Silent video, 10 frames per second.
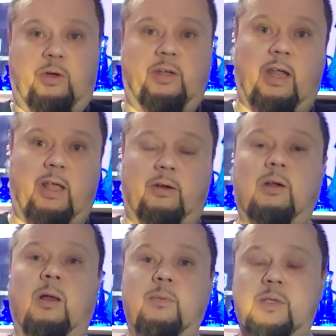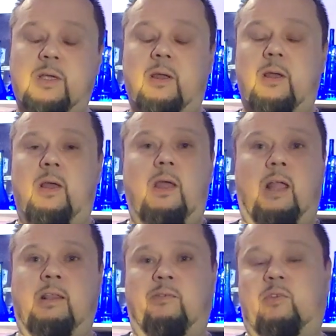Creed Taylor comes.
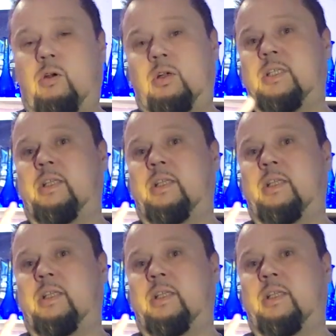And then, of course,